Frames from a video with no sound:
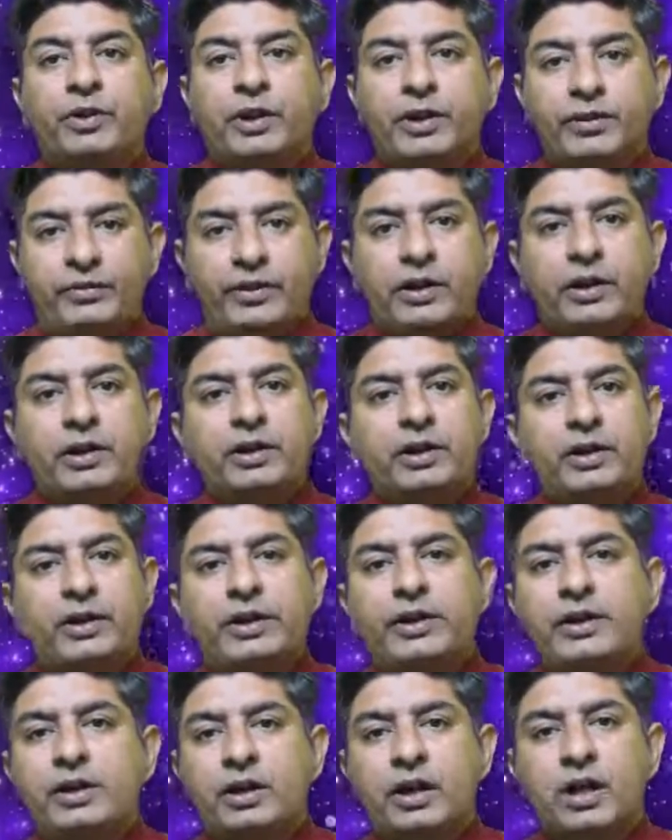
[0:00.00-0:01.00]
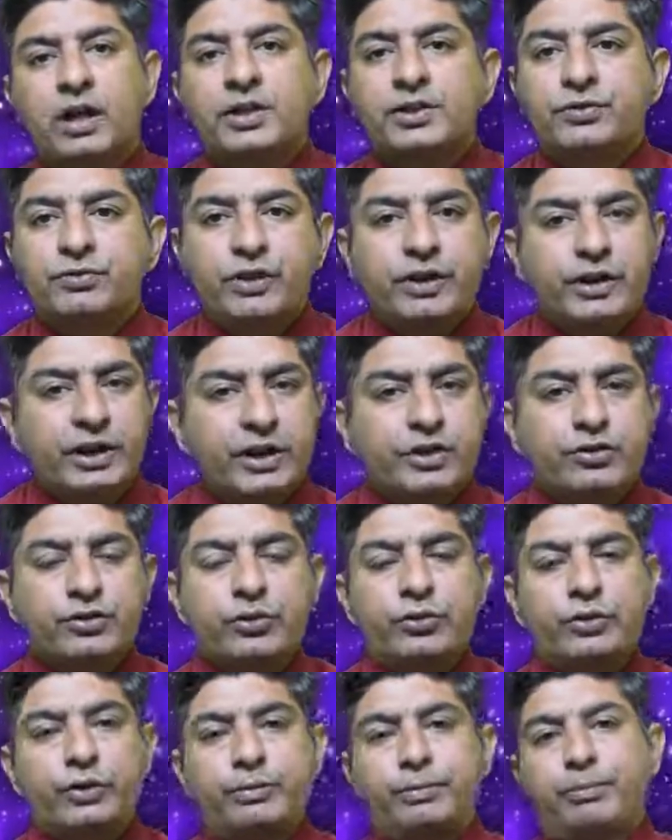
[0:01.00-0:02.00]
Kisan credit cards were
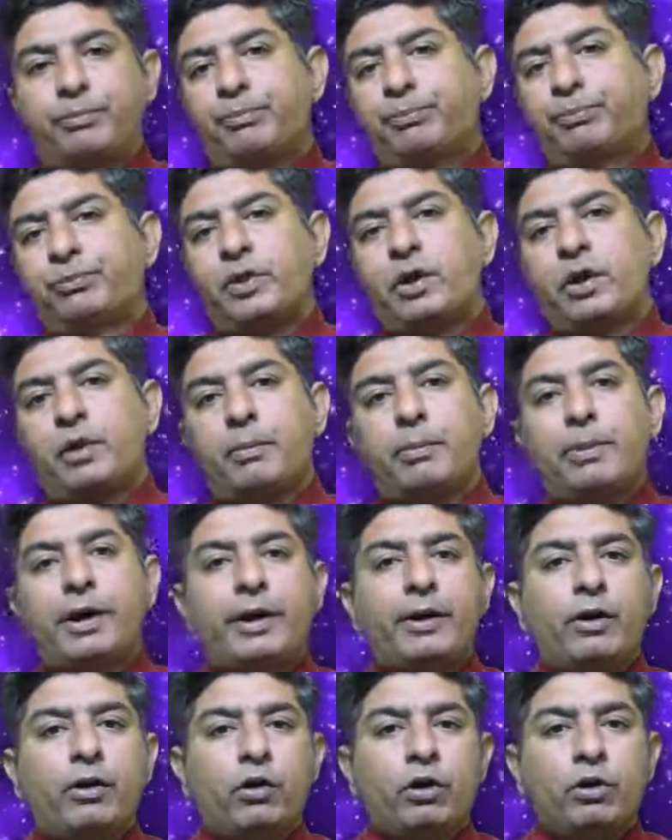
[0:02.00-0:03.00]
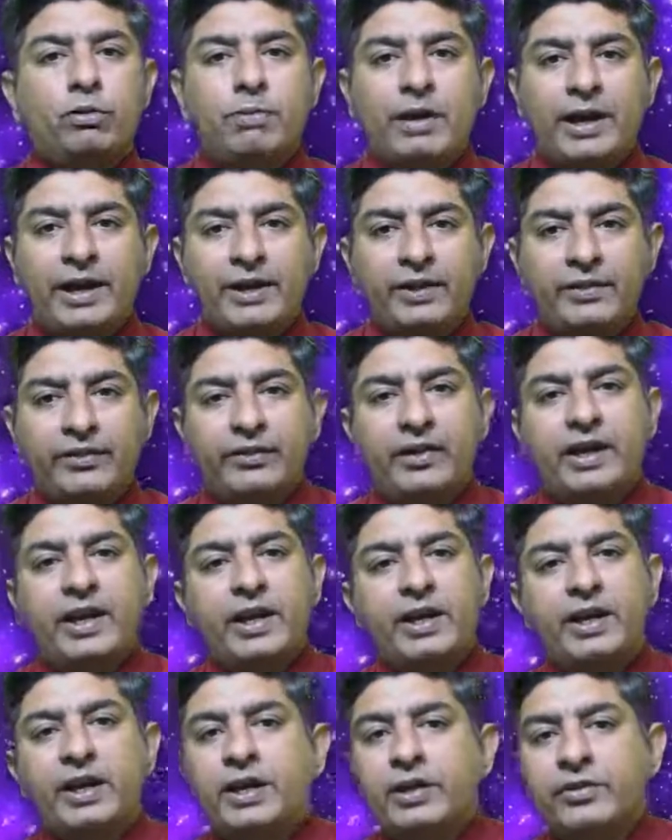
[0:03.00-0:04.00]
issued by all banks
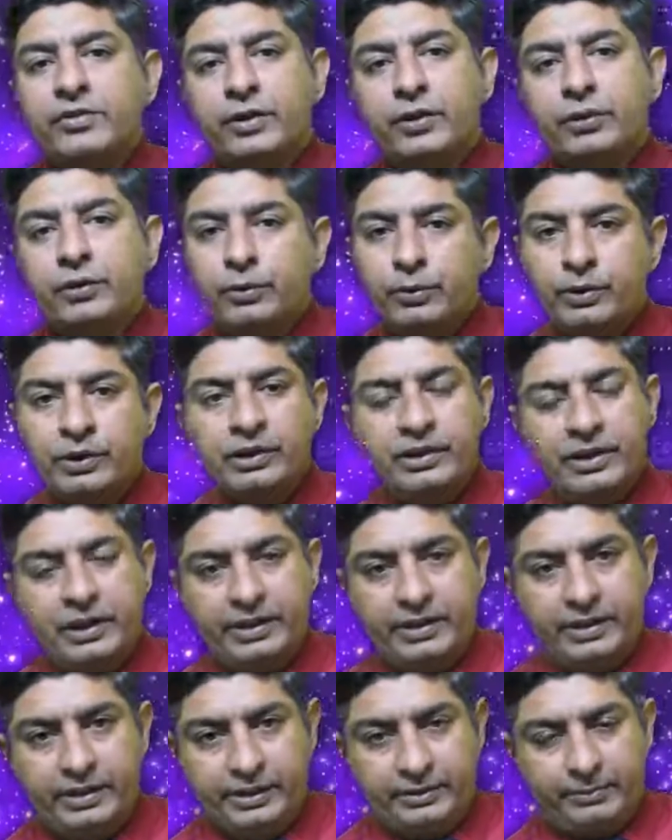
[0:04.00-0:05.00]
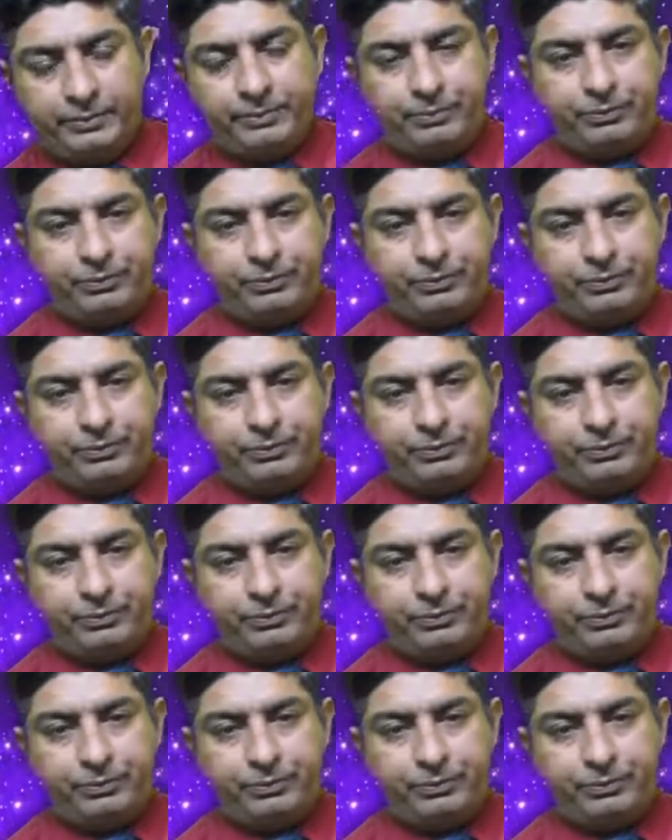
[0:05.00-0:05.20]
engaged in rural credit.